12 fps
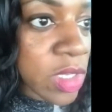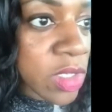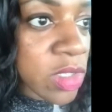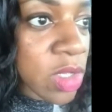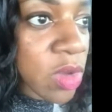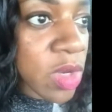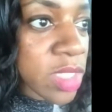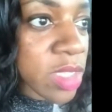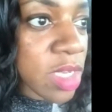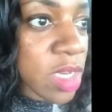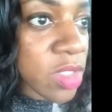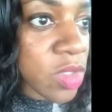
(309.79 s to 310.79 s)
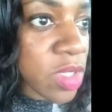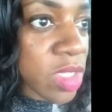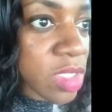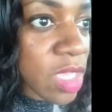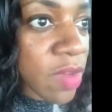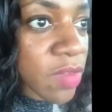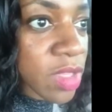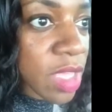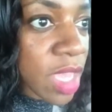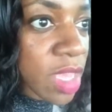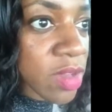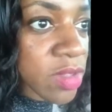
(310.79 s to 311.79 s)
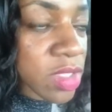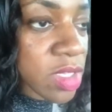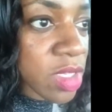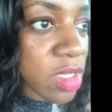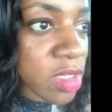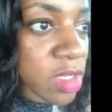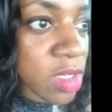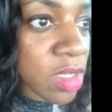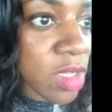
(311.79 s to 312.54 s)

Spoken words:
So that's $107,000